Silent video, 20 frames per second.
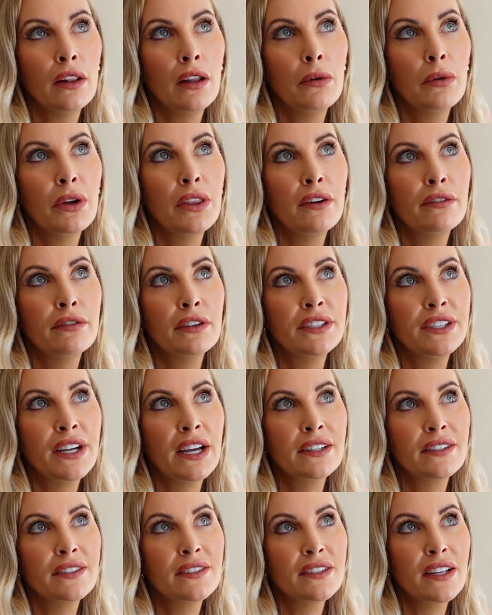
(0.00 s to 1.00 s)
a lot with her for
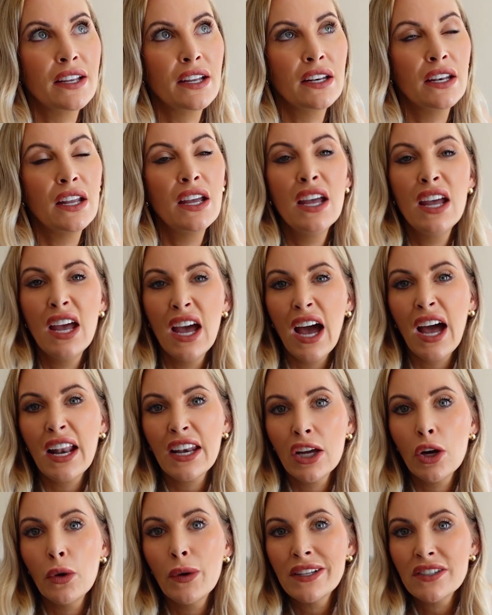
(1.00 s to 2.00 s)
dancing, and
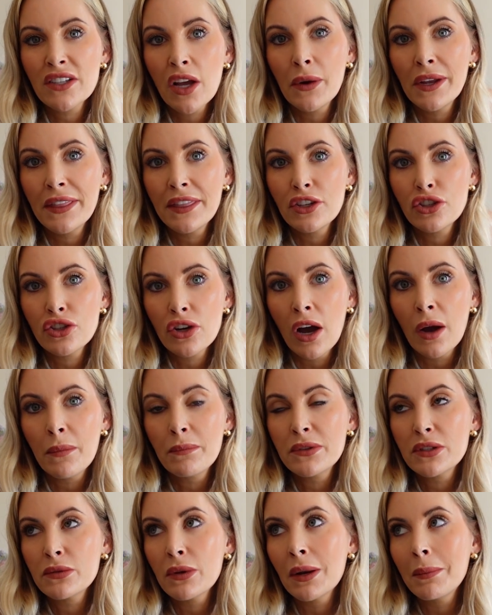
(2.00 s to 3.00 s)
I always go in the
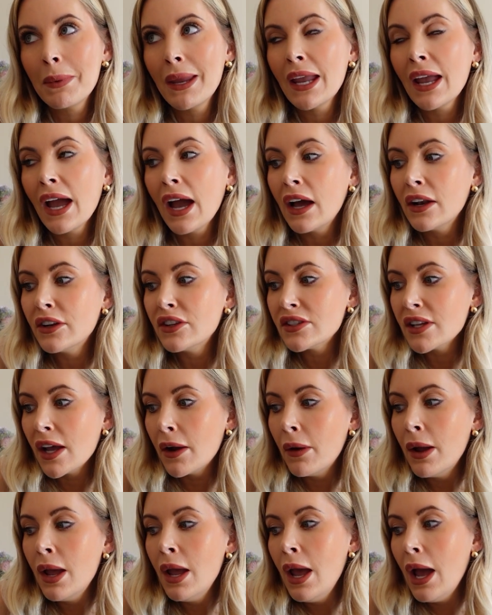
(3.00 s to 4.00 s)
shops when I'm in Cannes, so
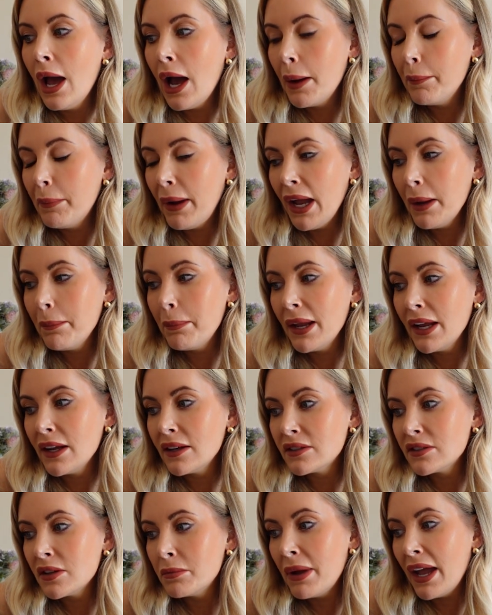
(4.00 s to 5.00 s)
I might
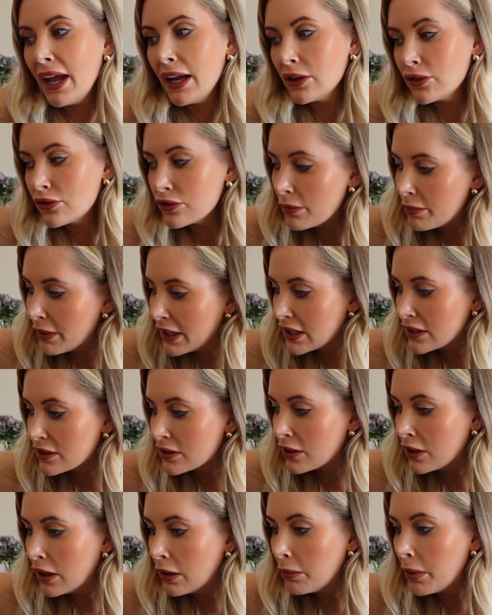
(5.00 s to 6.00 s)
pick some extra
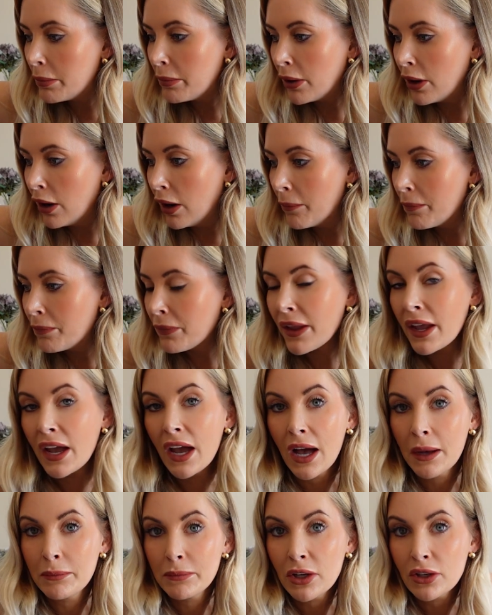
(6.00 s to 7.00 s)
bits up, but
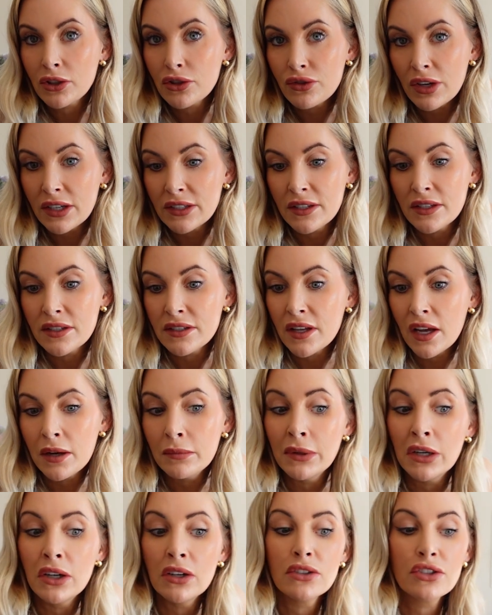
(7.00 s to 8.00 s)
I'm not stressing so
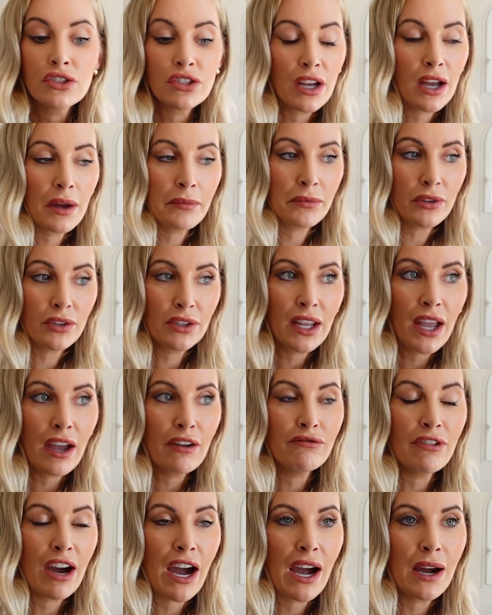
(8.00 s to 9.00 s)
much. I'm going to get
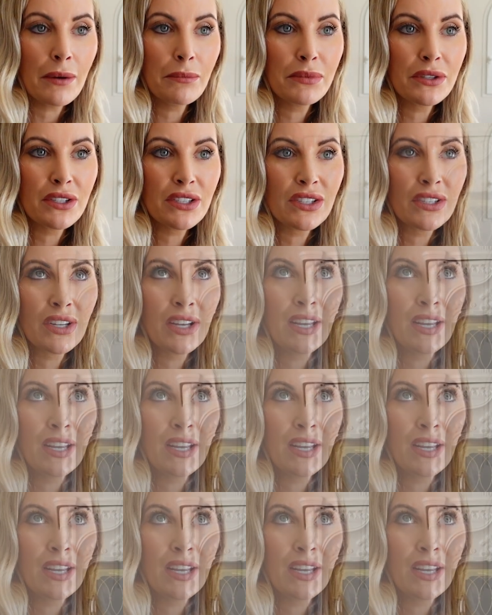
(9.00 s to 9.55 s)
wrapped.